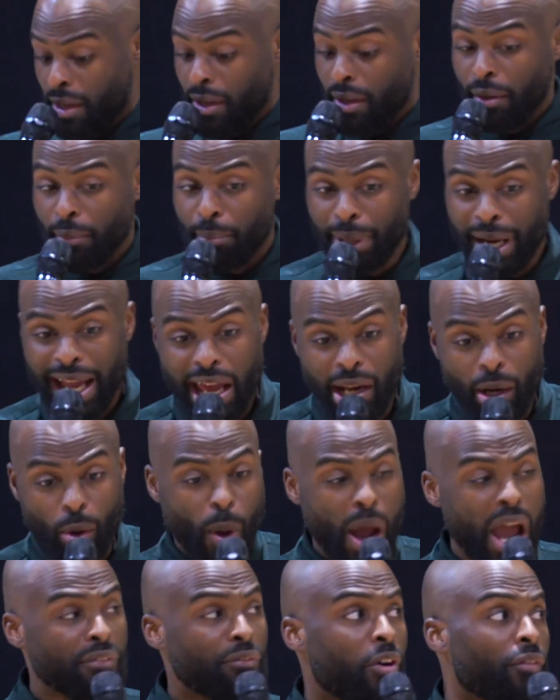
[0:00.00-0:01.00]
But I got a
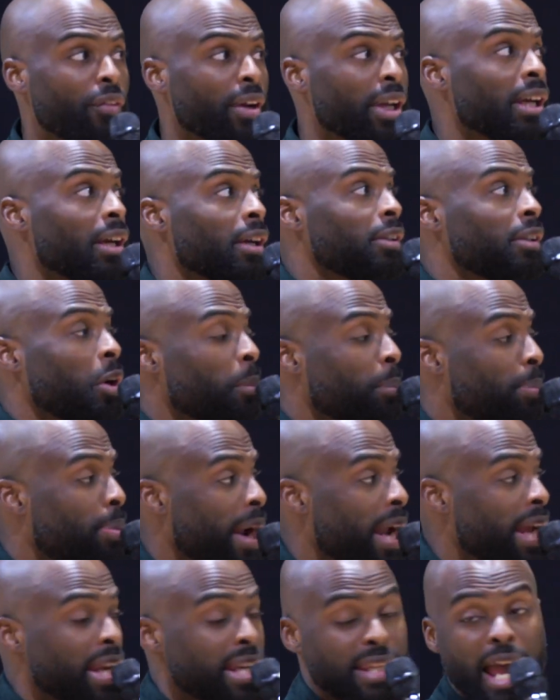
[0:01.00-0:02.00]
wife over here that done
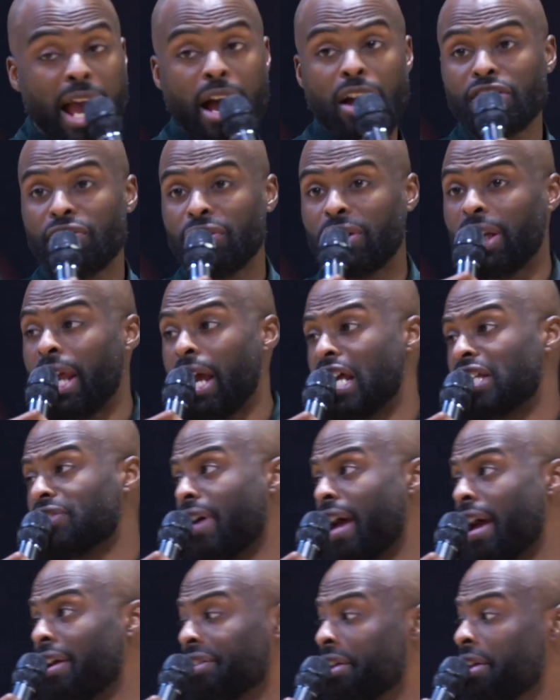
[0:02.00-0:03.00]
prayed this house for the last
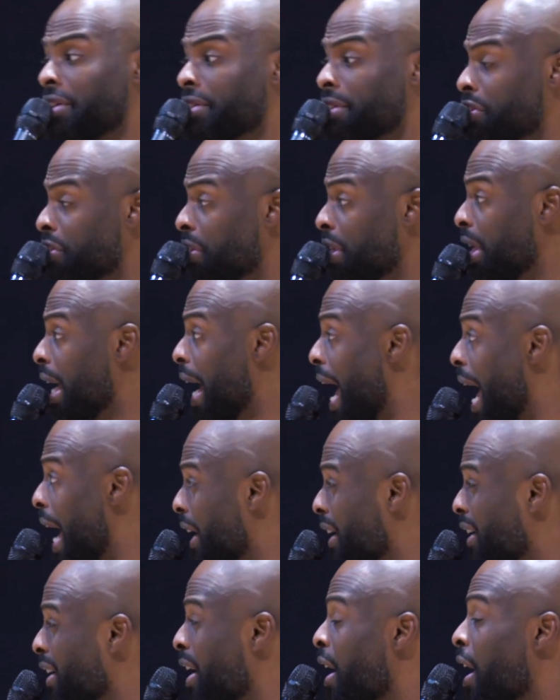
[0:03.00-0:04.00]
5 years, and she got
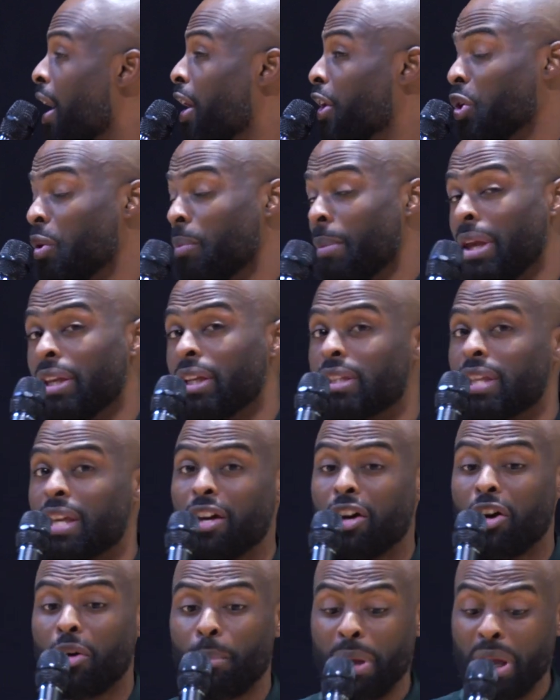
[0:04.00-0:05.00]
it. And you mean to
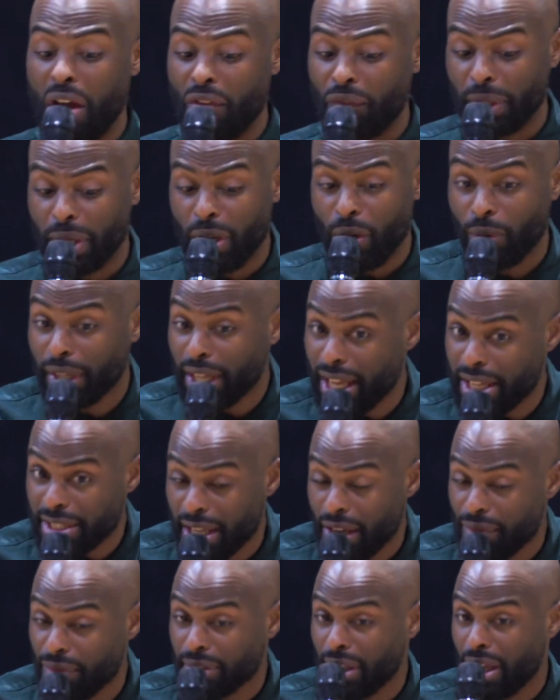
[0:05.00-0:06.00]
tell me I'm going to go against
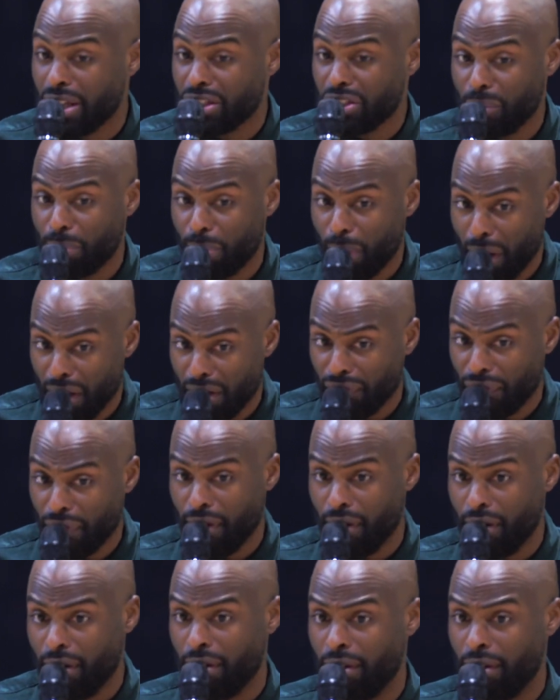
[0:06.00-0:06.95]
everything she prayed for?